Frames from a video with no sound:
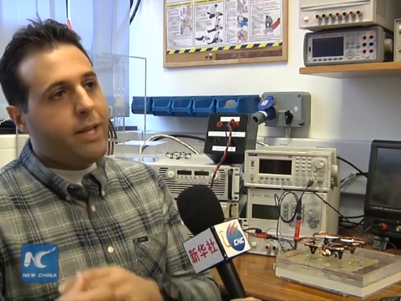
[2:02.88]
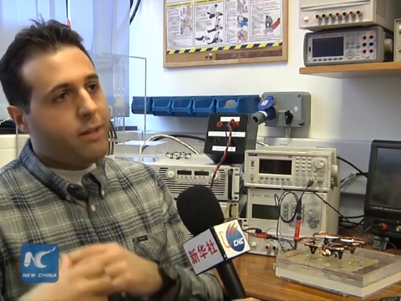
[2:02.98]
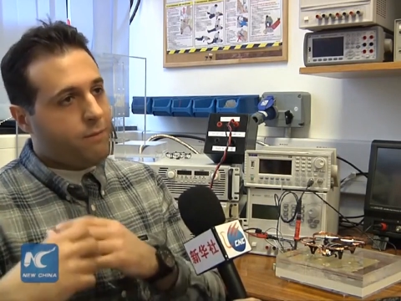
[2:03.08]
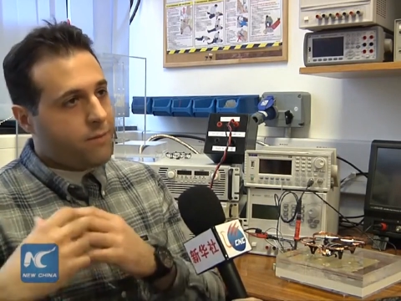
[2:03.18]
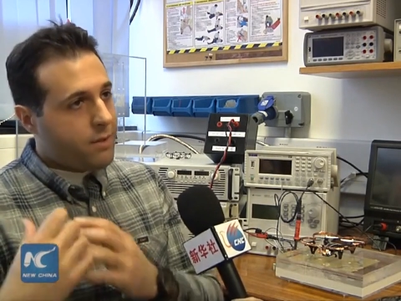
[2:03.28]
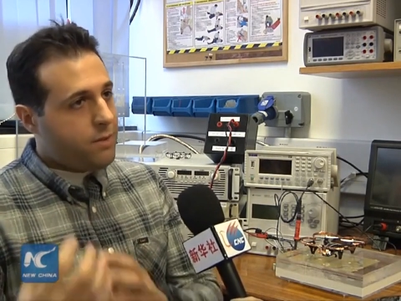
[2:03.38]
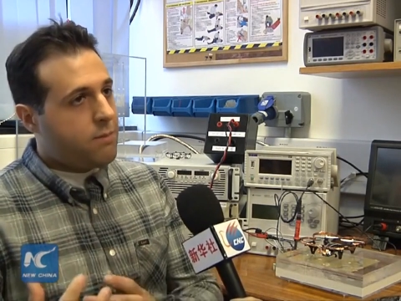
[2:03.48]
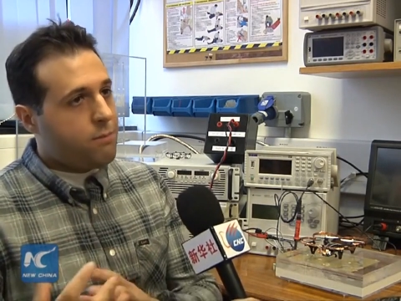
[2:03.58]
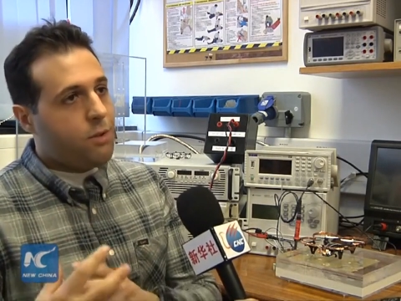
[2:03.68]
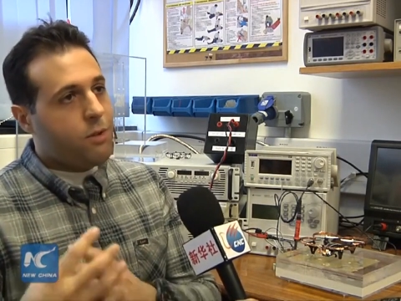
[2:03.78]
make them very
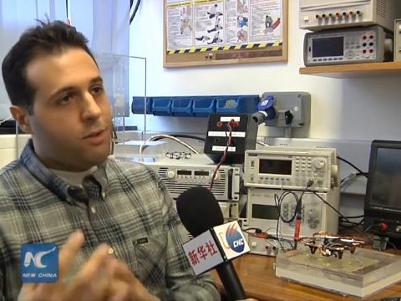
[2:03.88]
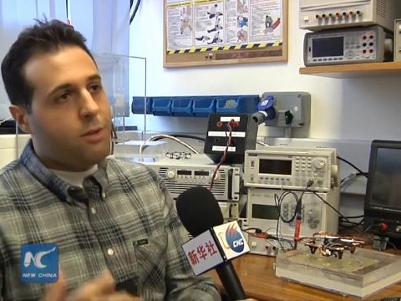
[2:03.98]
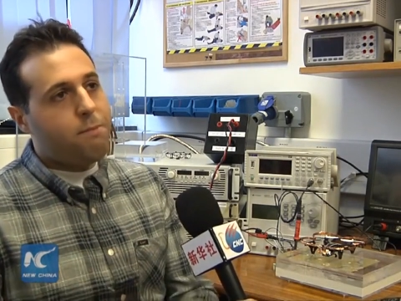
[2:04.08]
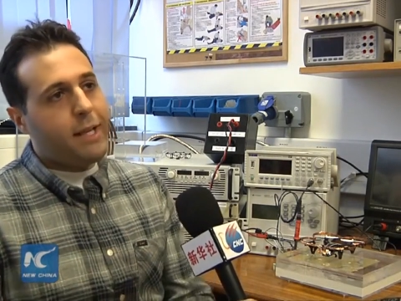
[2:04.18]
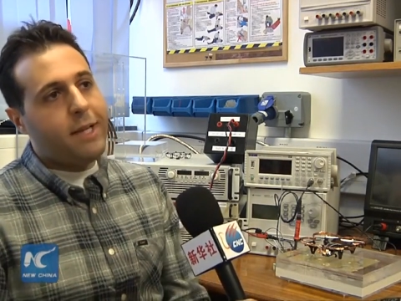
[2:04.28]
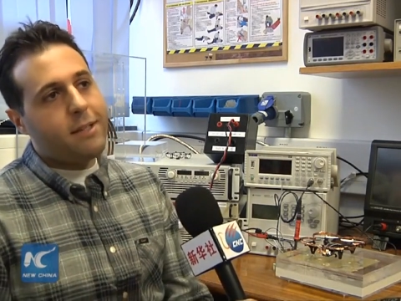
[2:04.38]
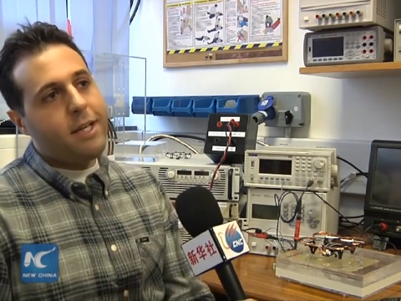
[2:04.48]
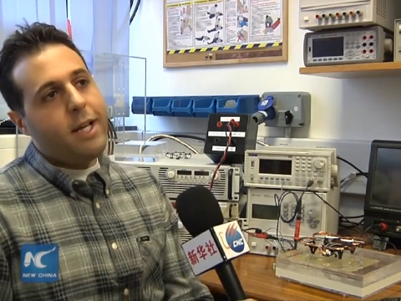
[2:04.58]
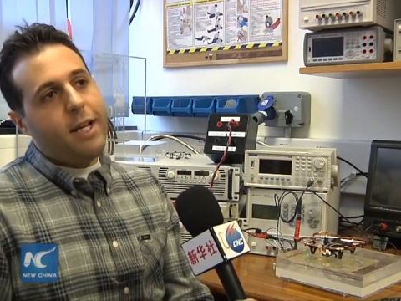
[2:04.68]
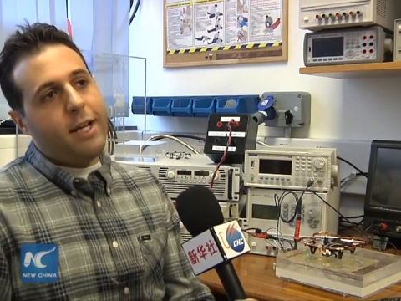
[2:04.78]
small, compact,
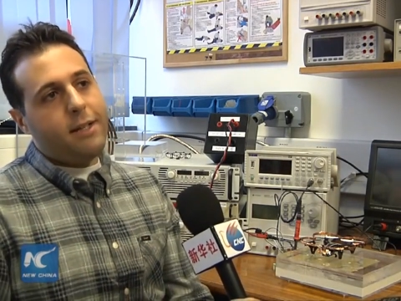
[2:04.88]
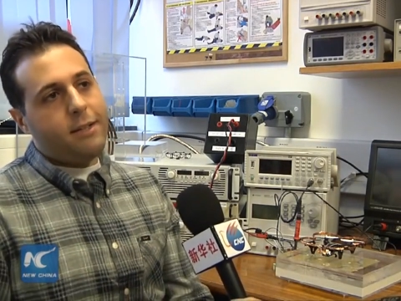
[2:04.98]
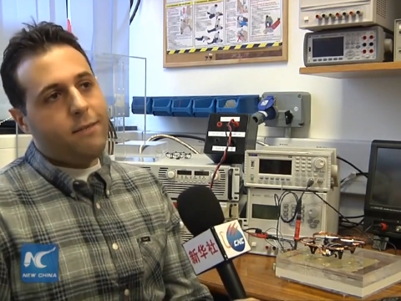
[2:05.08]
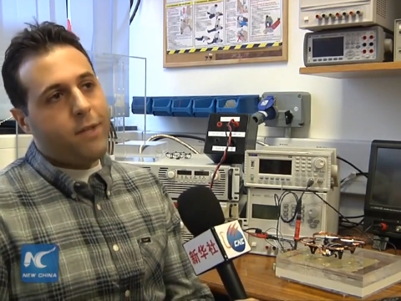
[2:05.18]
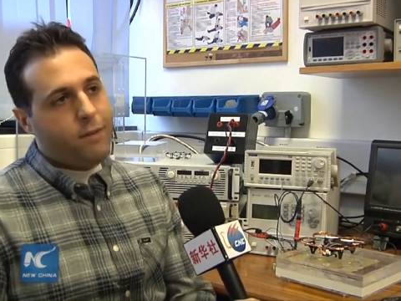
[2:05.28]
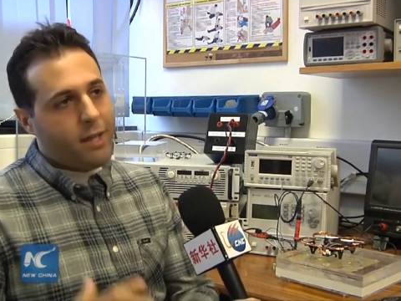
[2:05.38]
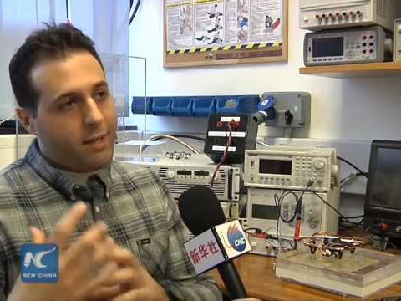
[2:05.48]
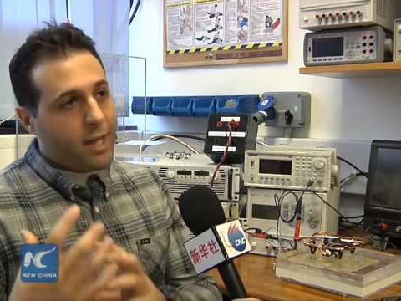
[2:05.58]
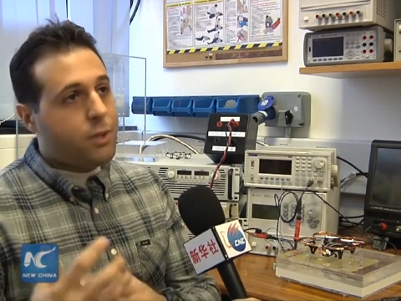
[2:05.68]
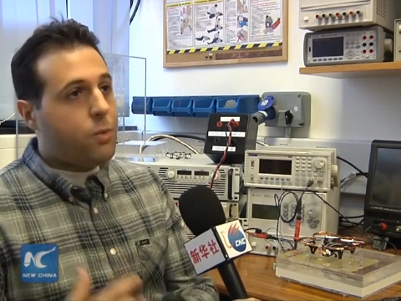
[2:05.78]
and very
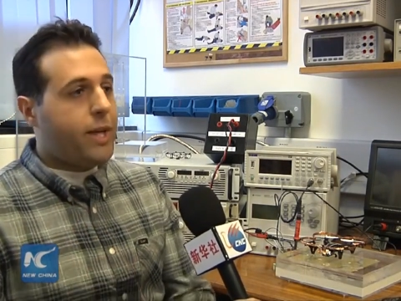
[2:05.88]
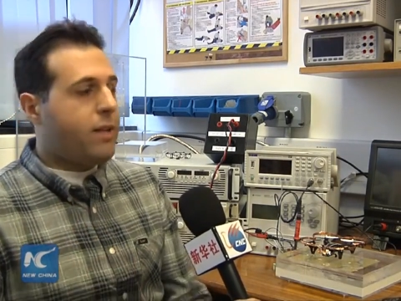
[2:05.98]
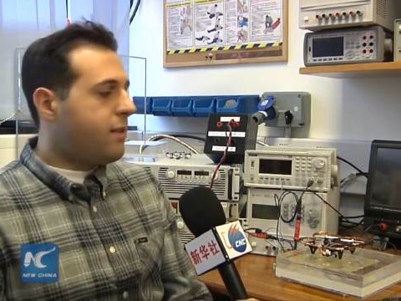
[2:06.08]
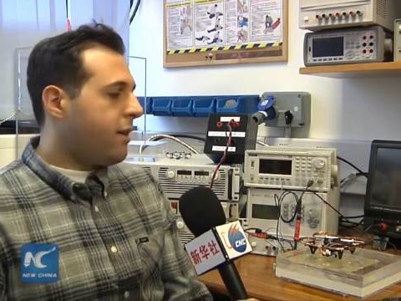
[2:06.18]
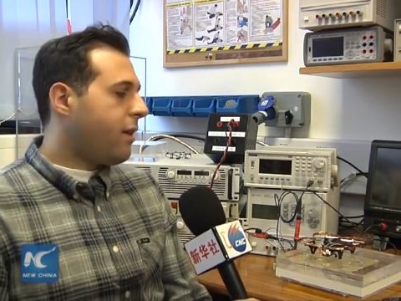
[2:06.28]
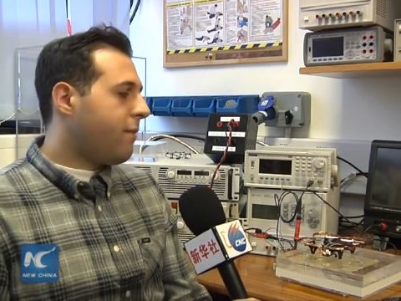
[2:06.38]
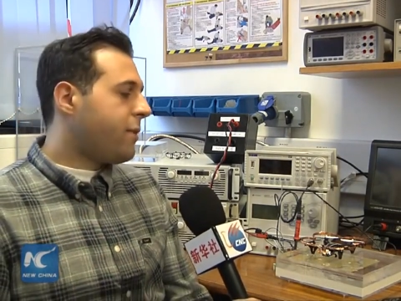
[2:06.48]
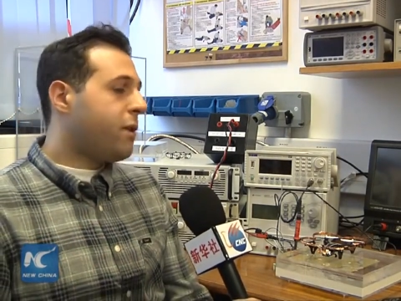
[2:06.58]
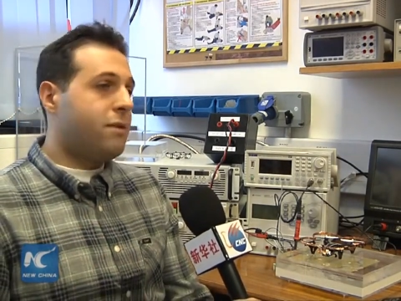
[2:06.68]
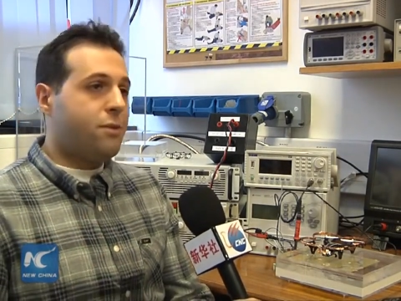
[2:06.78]
lightweight,
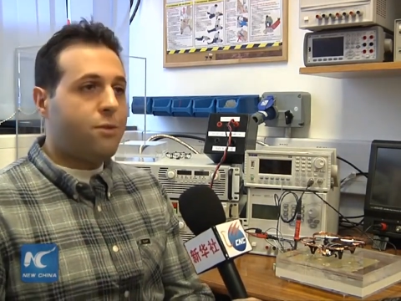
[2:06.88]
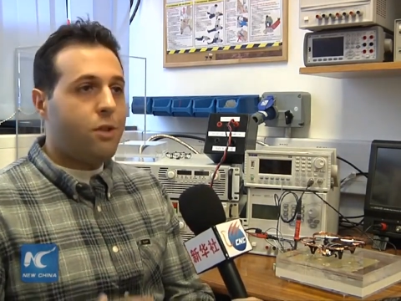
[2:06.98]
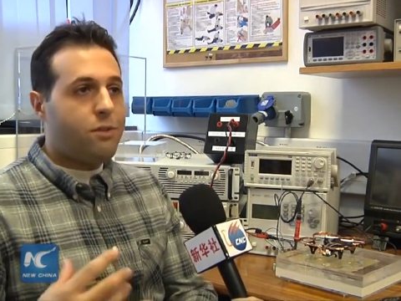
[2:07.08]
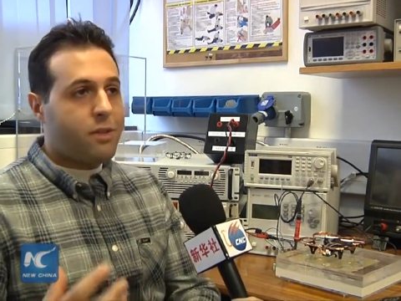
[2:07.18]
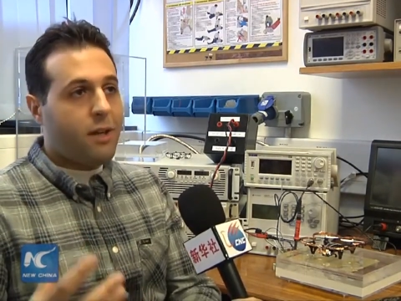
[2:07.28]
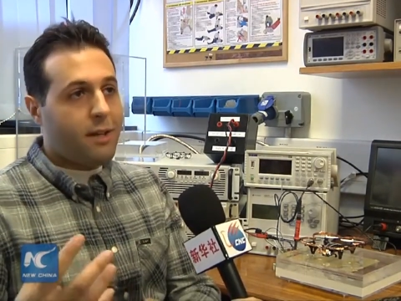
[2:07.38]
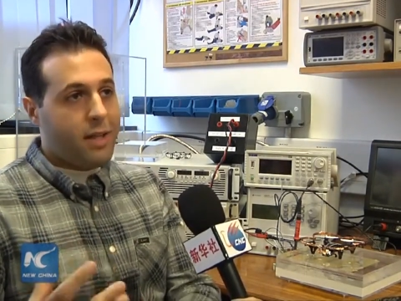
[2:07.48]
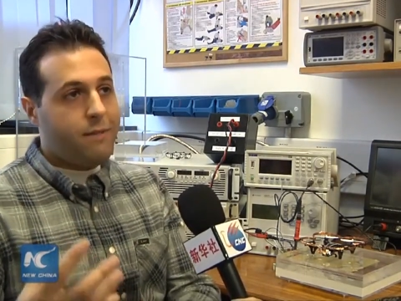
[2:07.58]
because the drone can't